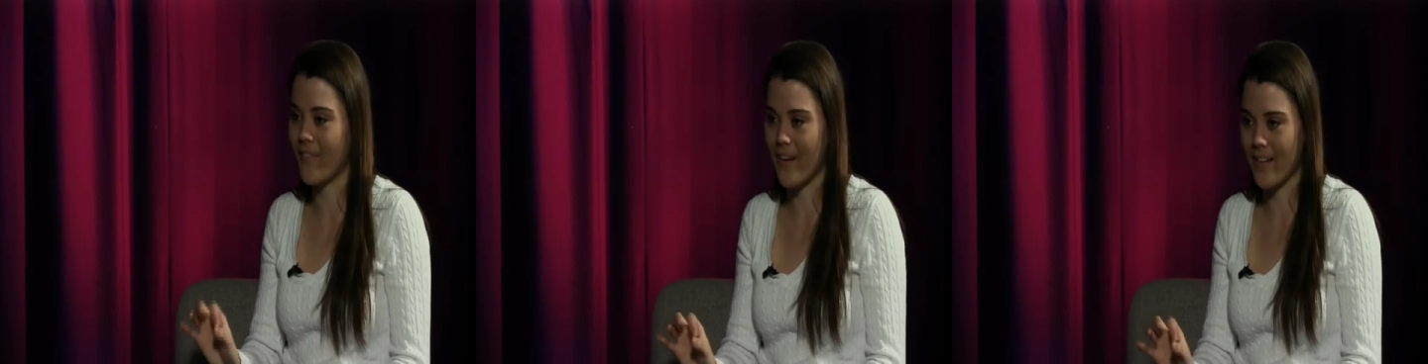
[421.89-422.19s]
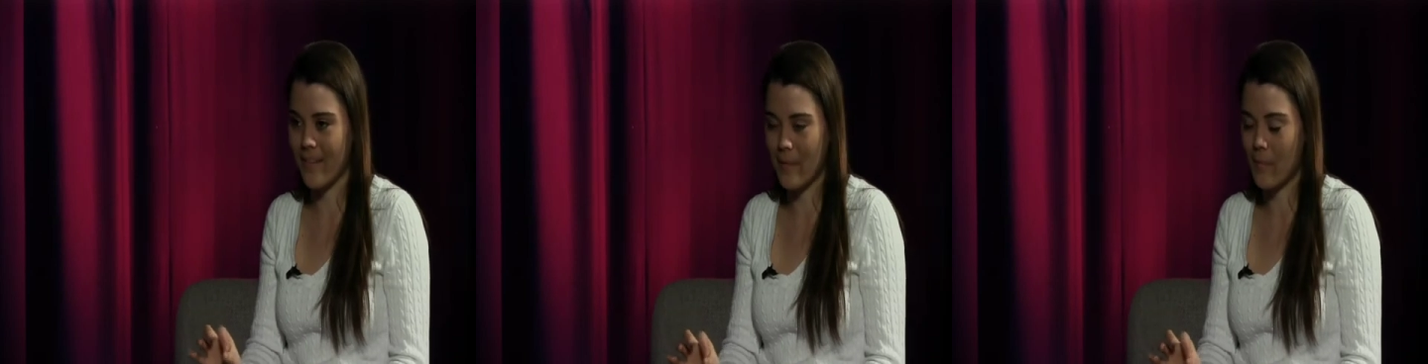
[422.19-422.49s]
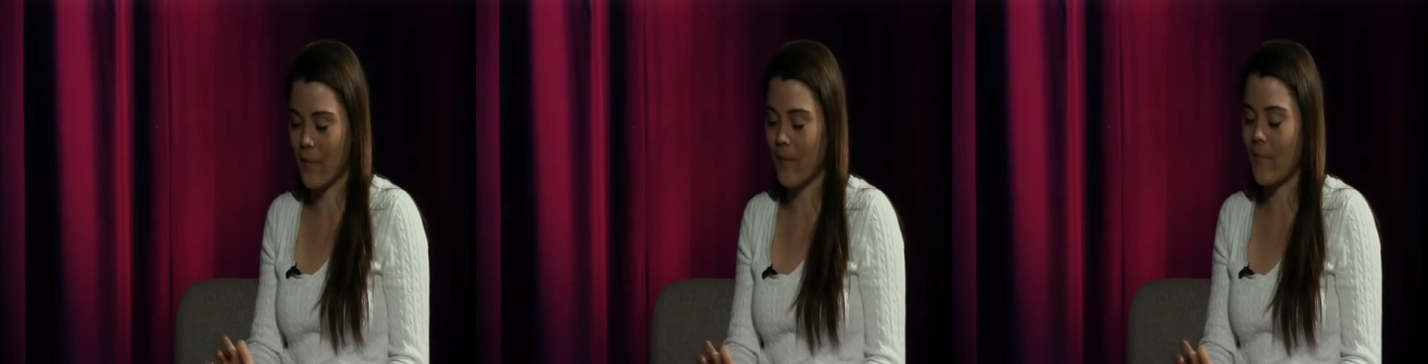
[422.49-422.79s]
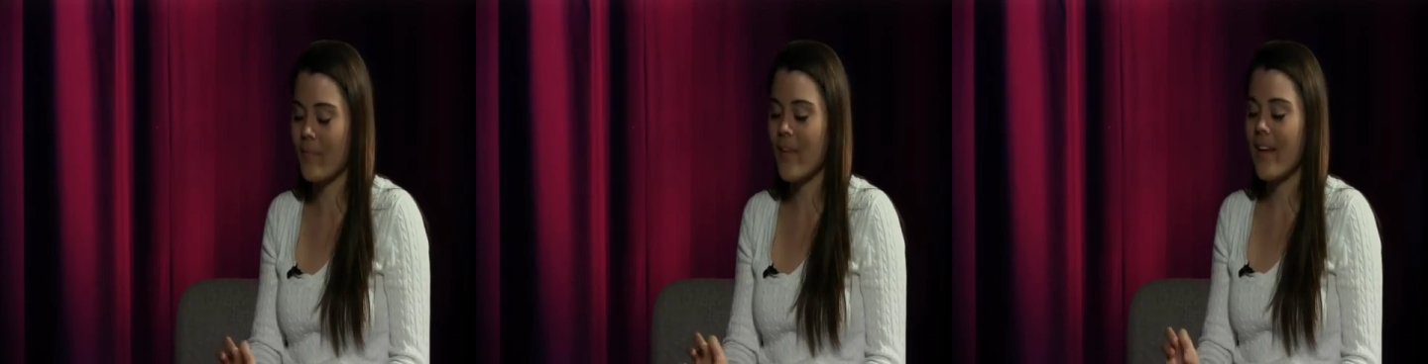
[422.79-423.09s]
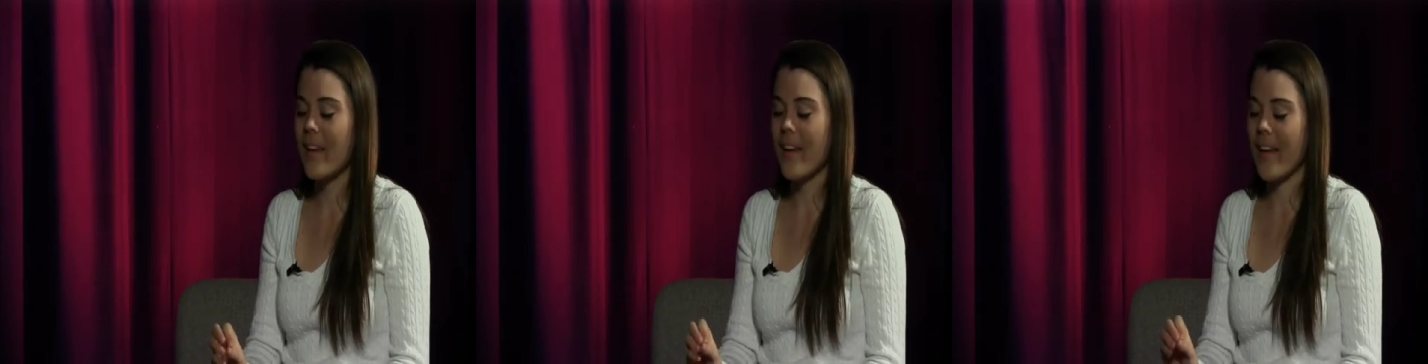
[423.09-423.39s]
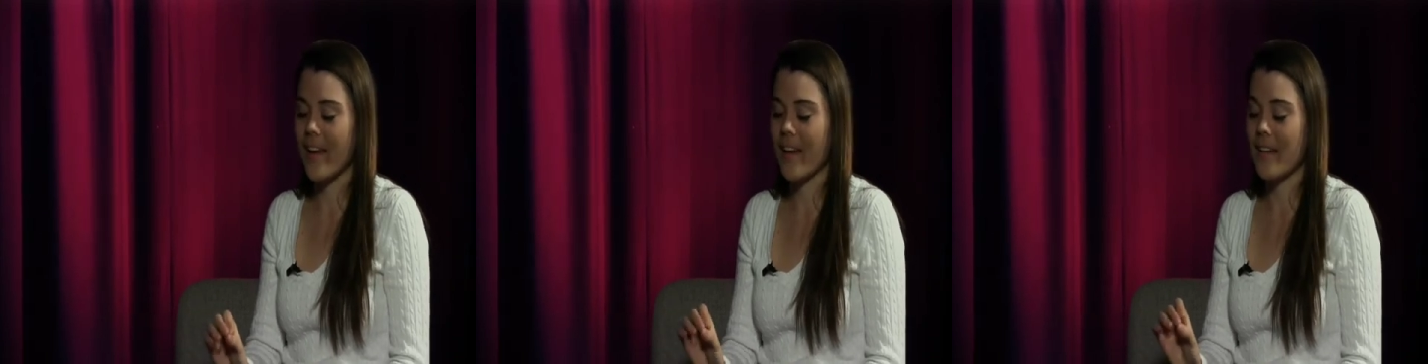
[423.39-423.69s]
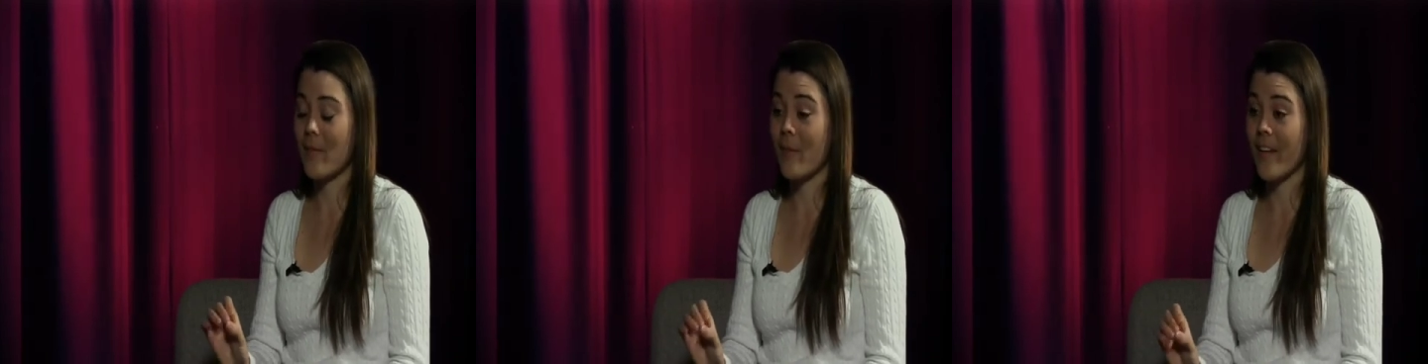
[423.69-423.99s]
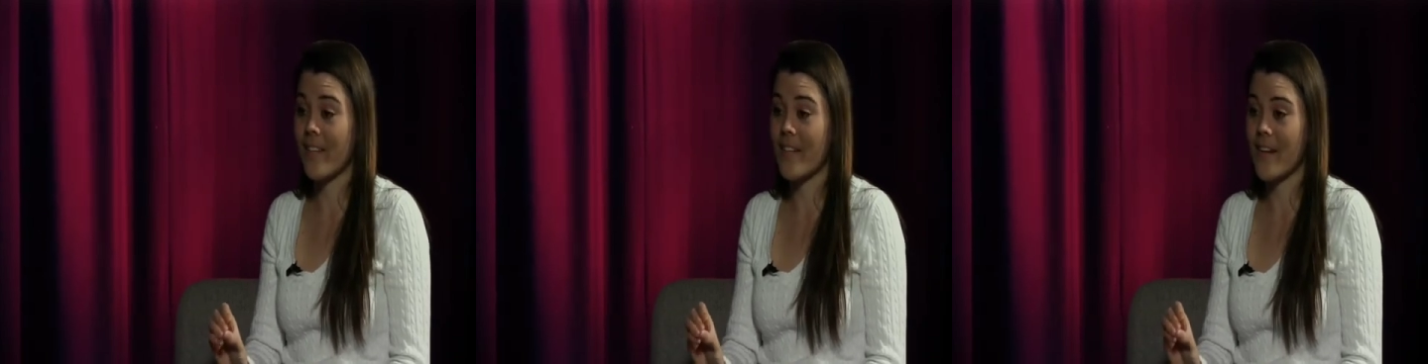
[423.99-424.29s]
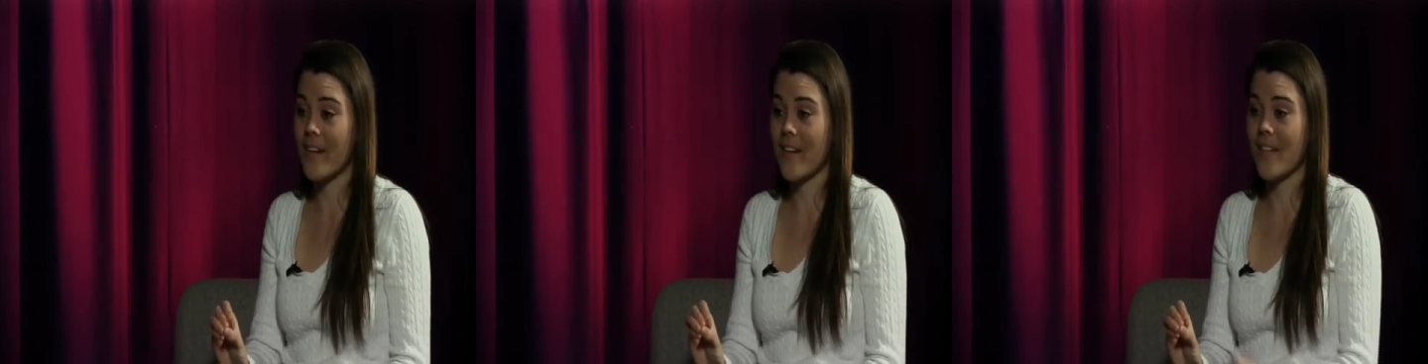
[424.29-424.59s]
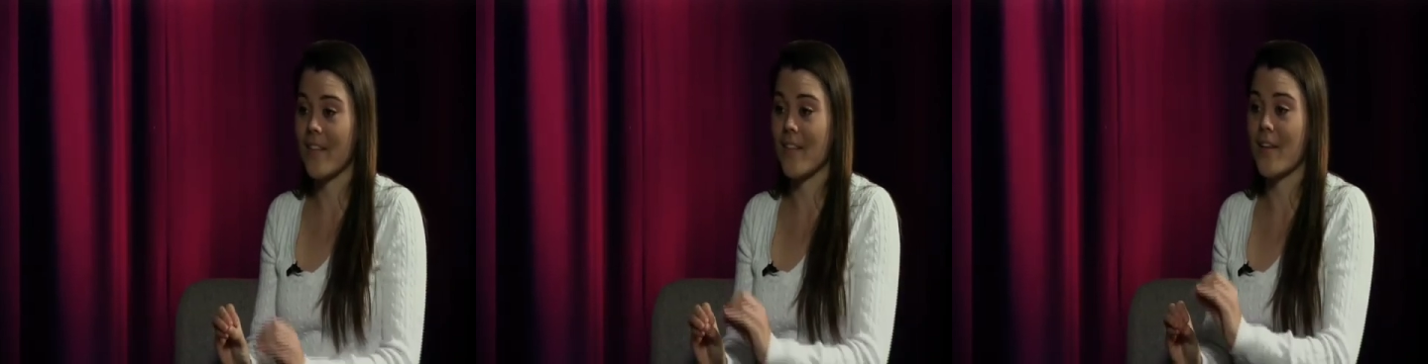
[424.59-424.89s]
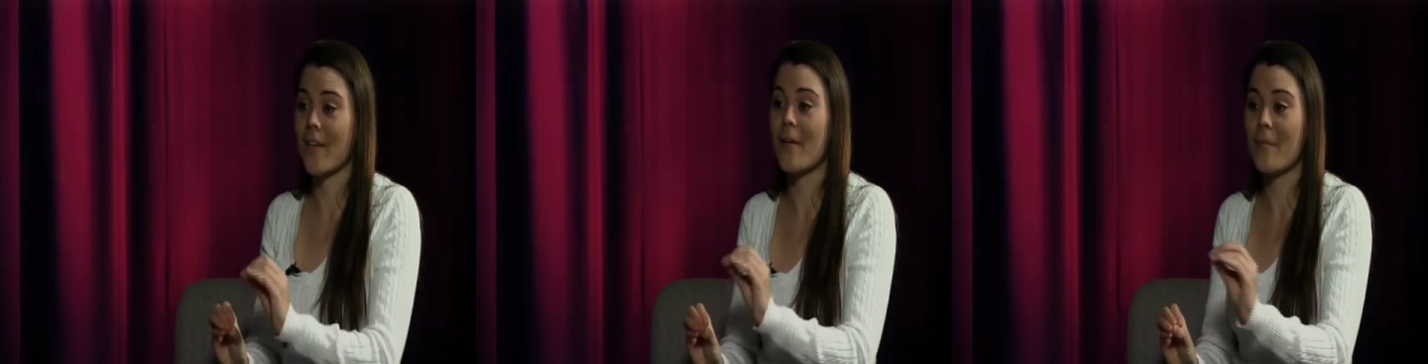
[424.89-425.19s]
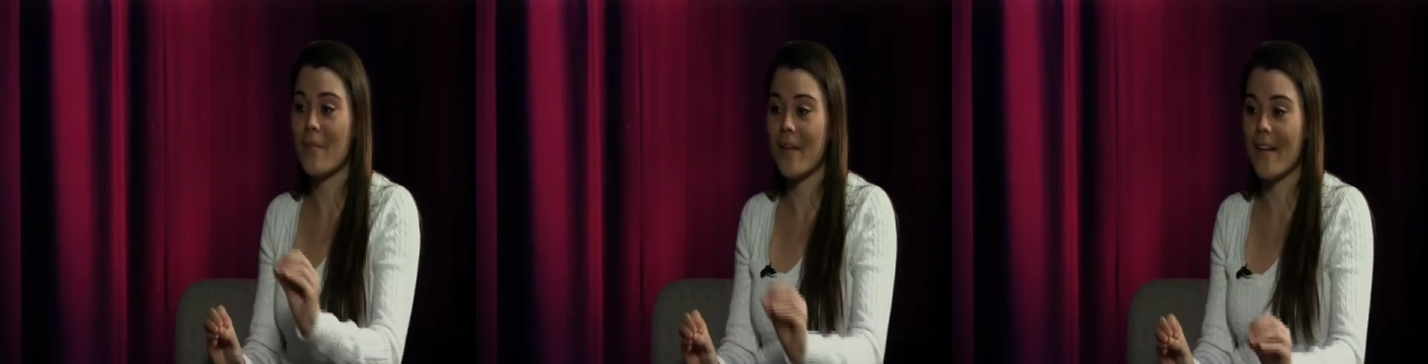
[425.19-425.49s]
very simple. And in Western, it is the complete